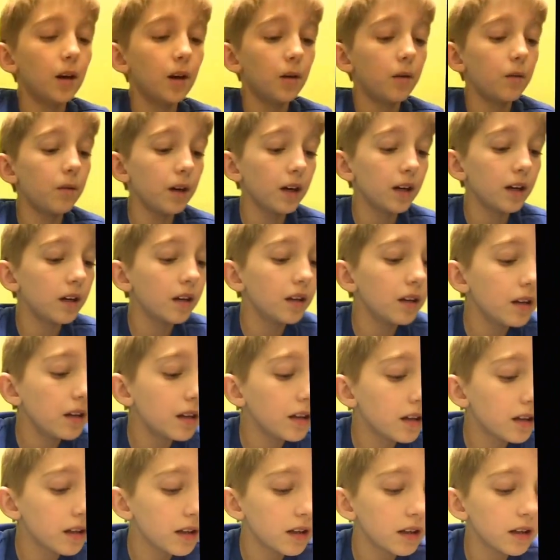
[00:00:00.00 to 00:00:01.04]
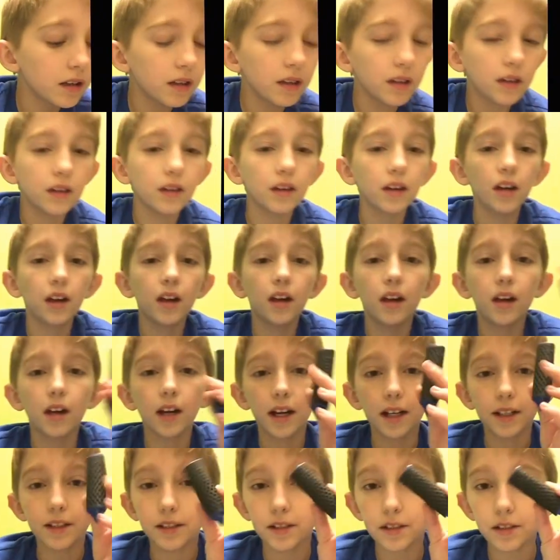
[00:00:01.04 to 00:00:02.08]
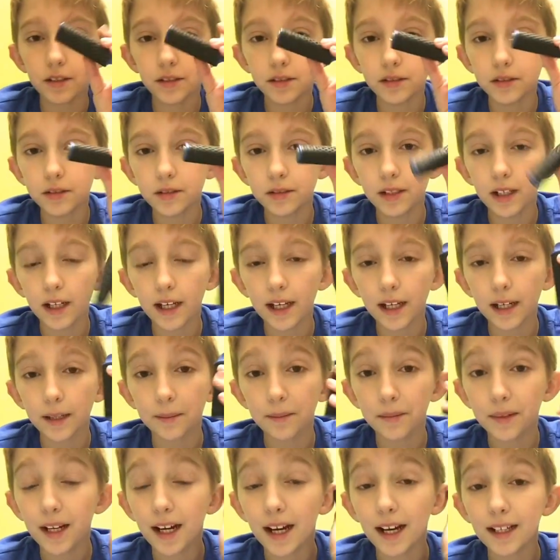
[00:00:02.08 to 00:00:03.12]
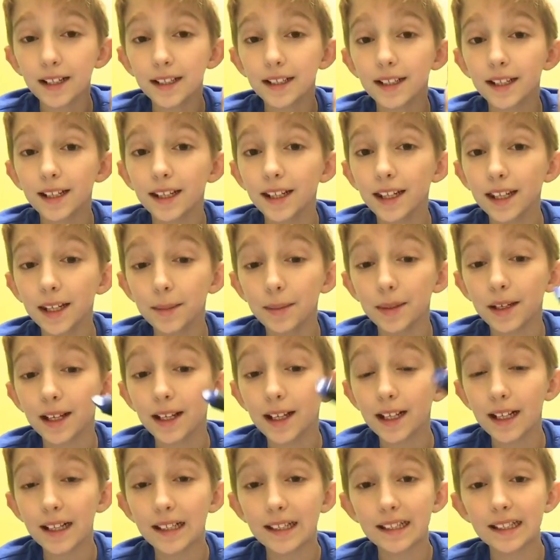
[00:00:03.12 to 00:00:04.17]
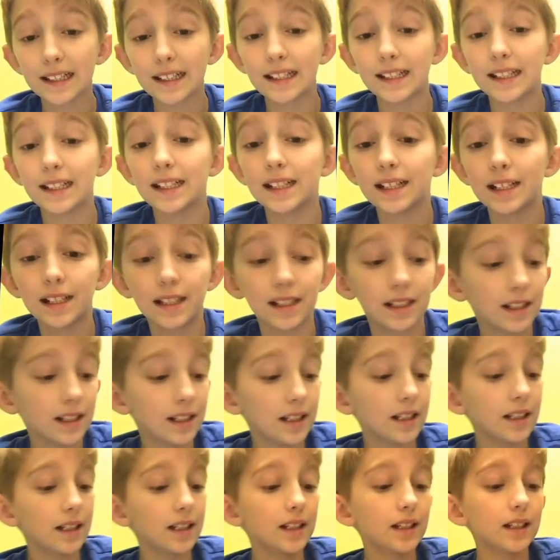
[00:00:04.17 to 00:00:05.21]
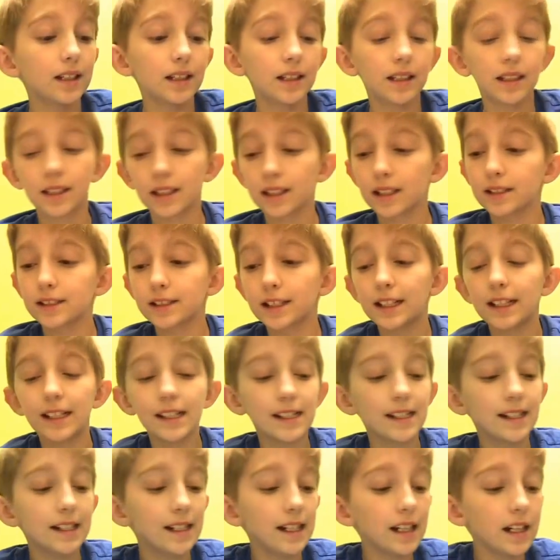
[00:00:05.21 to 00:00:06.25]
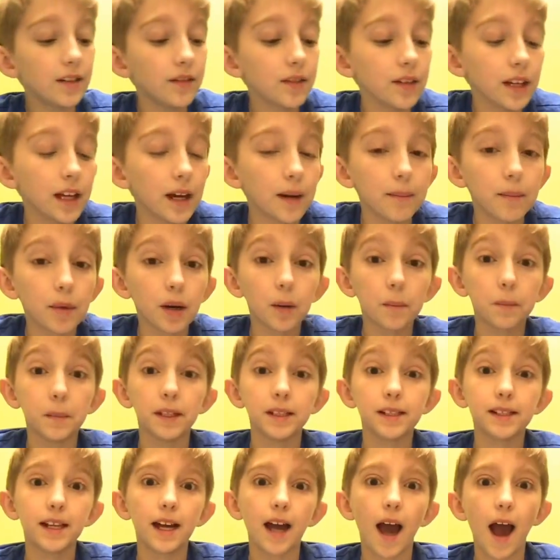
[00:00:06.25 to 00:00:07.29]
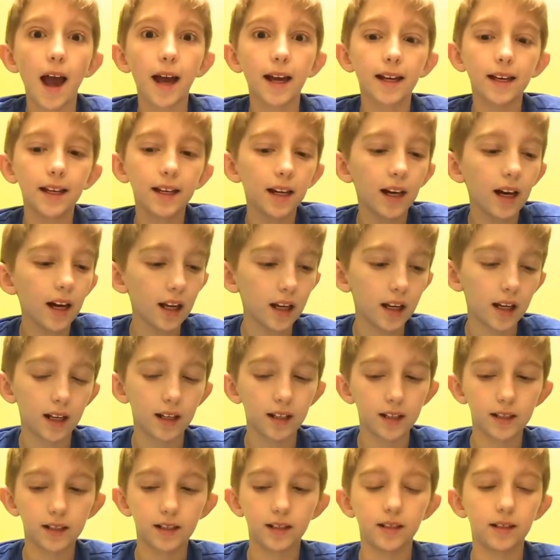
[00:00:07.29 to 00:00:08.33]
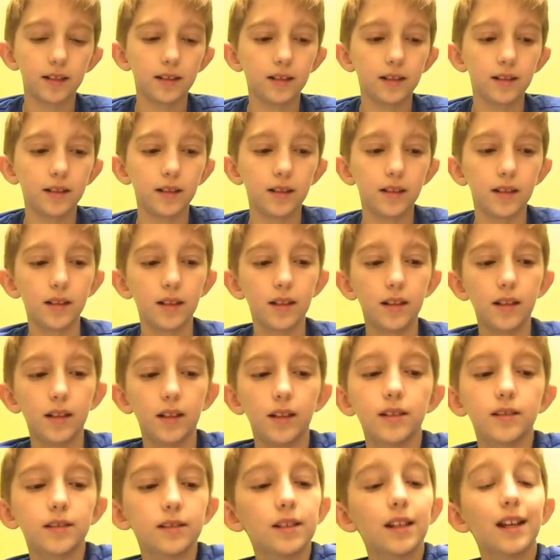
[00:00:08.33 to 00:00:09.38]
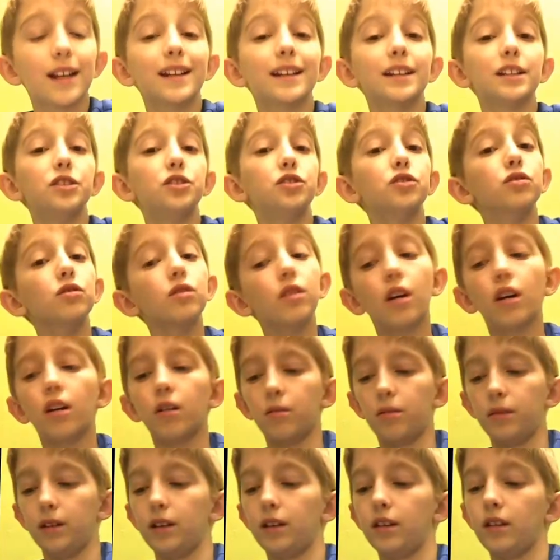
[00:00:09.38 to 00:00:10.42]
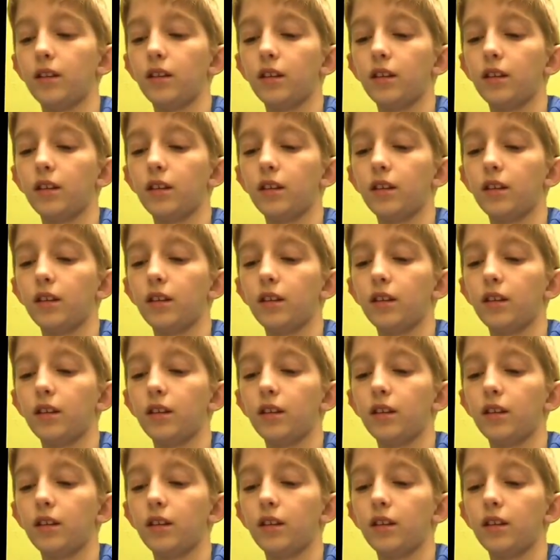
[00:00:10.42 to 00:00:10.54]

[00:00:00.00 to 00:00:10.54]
Well, I do, and I'm not gonna keep it clean because I didn't get it for that purpose. I got it so that I could draw with.